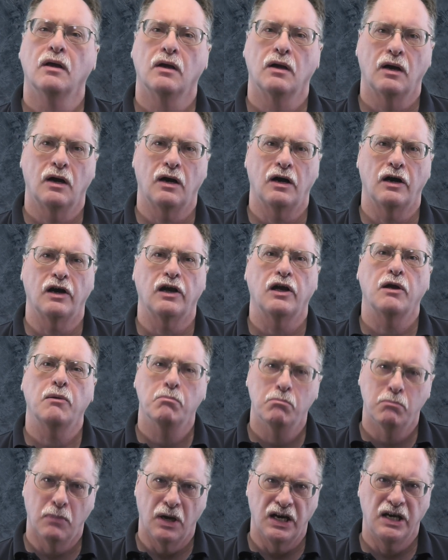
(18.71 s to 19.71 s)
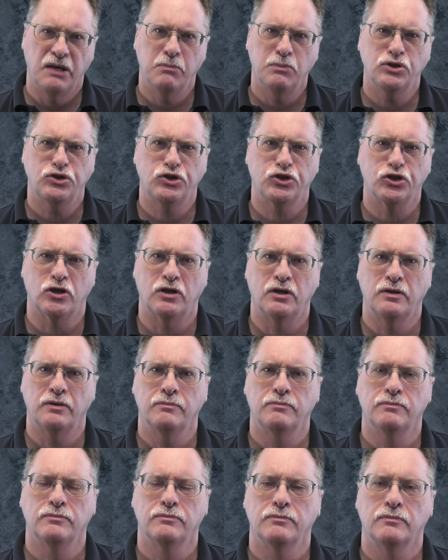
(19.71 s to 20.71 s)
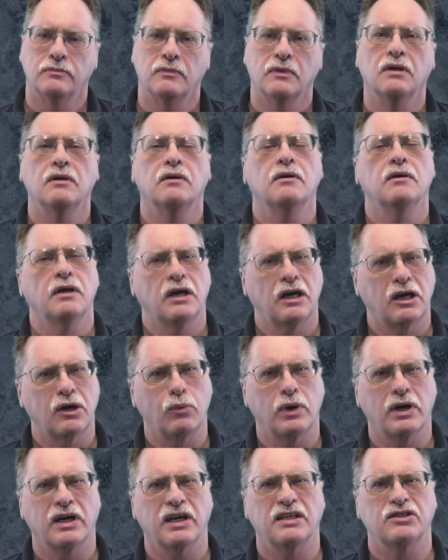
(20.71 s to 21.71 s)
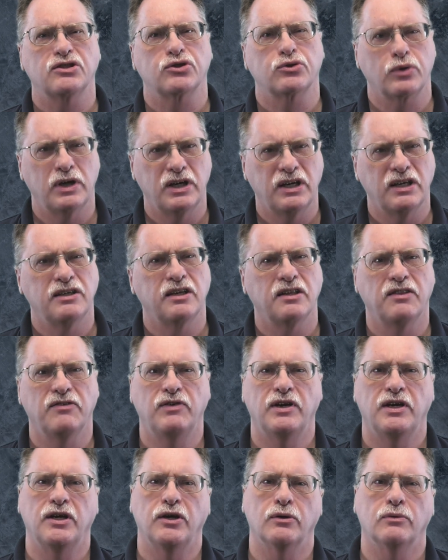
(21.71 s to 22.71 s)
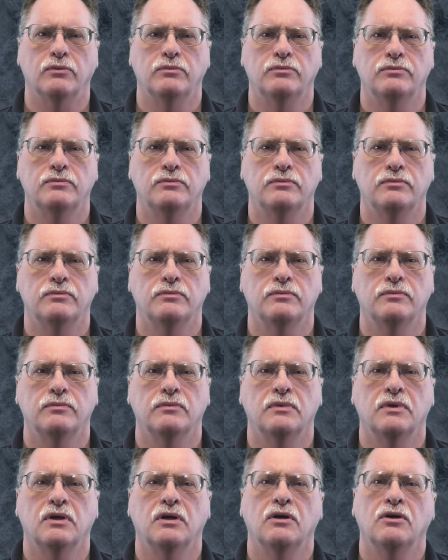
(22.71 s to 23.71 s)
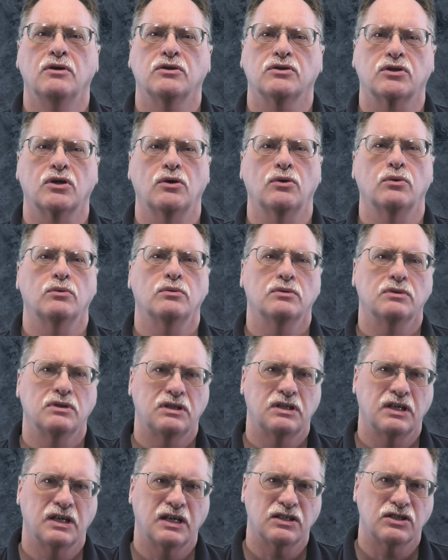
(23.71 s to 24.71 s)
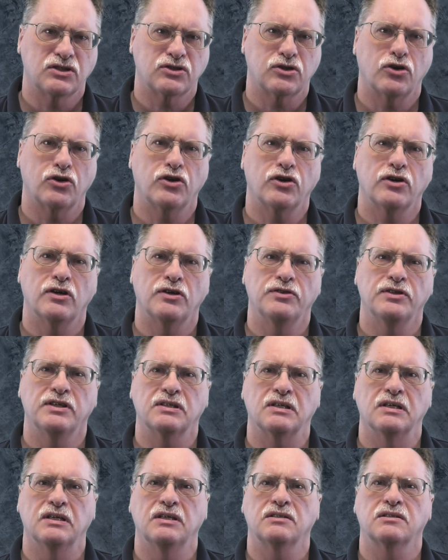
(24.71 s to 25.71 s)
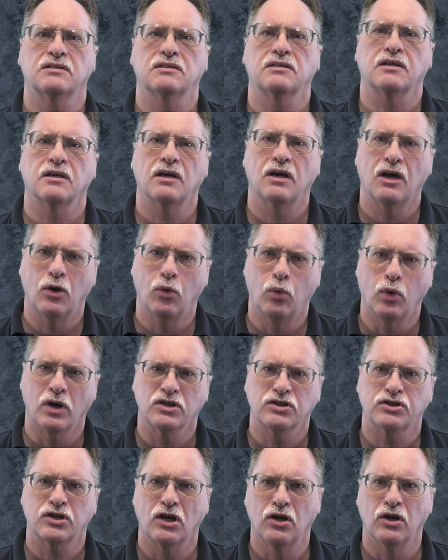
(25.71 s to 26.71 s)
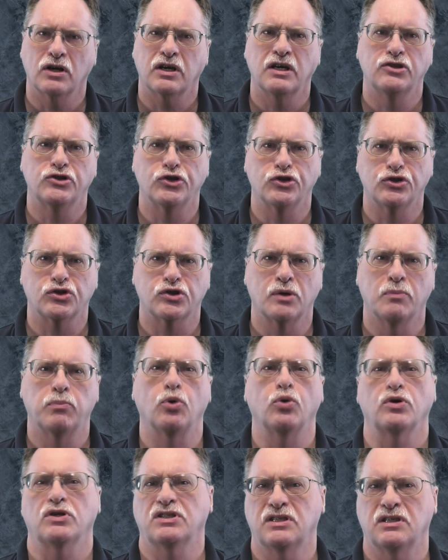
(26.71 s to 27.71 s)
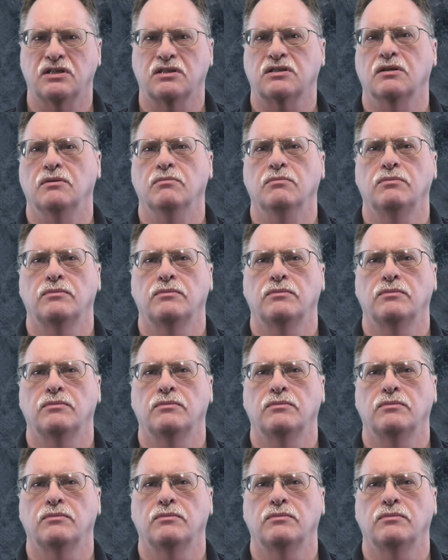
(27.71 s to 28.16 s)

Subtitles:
Hi, my name is John, and I want to get straight into the video. So to get started on this list, I want us to look at your support system.